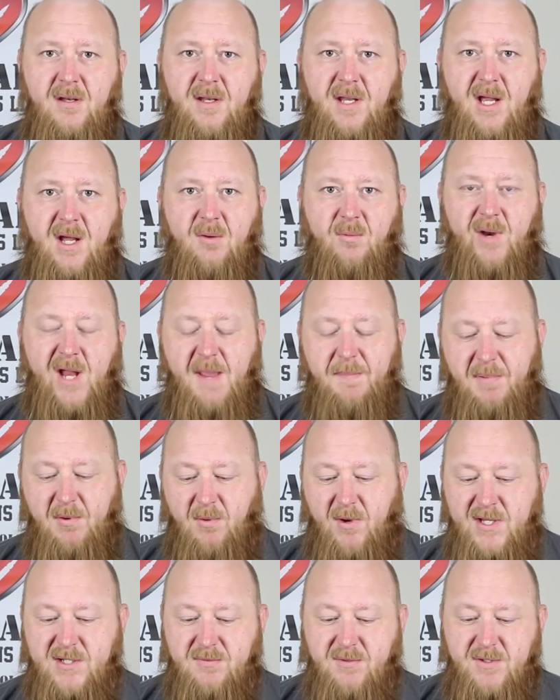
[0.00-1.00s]
Now, what
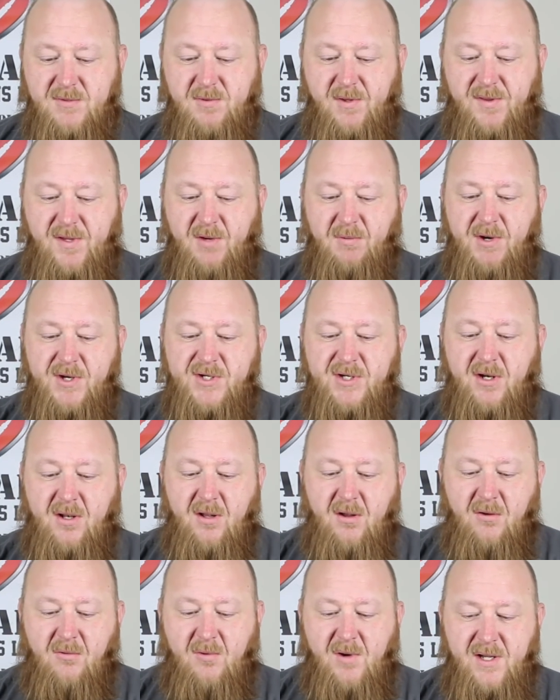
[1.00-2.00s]
happened was with the
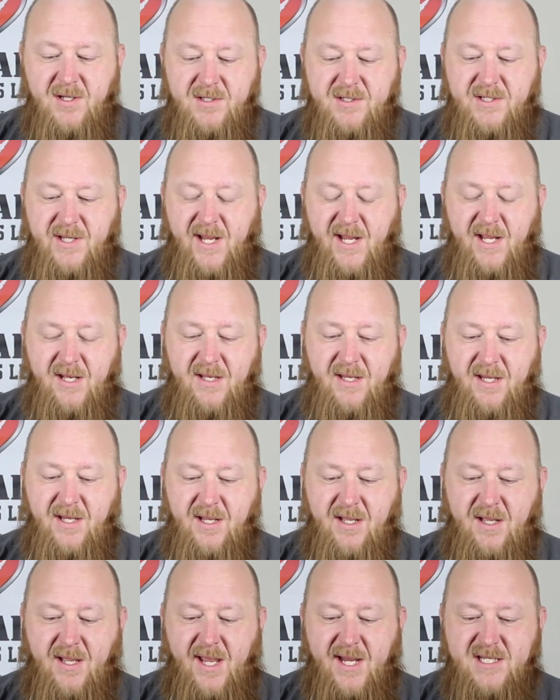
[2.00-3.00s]
original O1s and
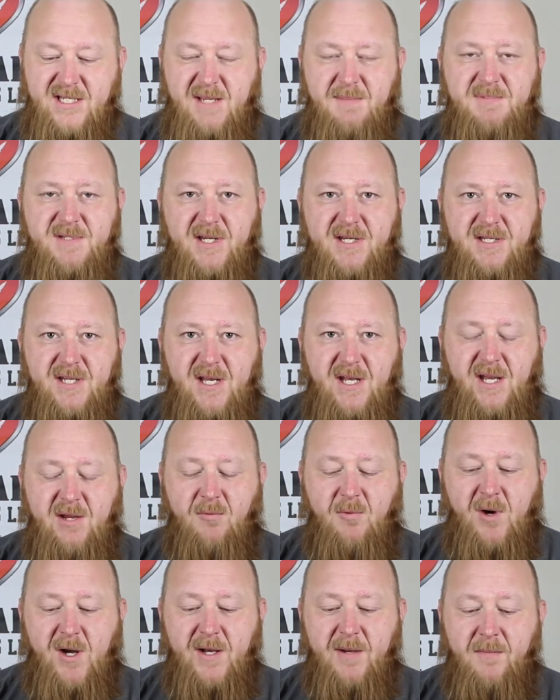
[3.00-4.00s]
the
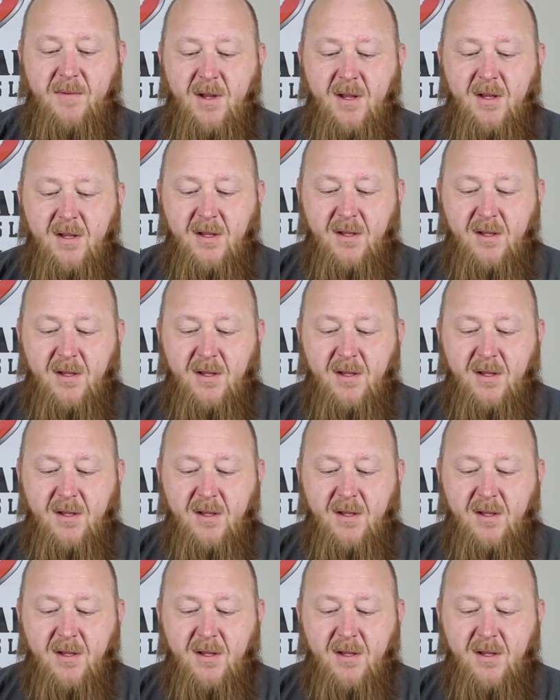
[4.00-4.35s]
XM16E1,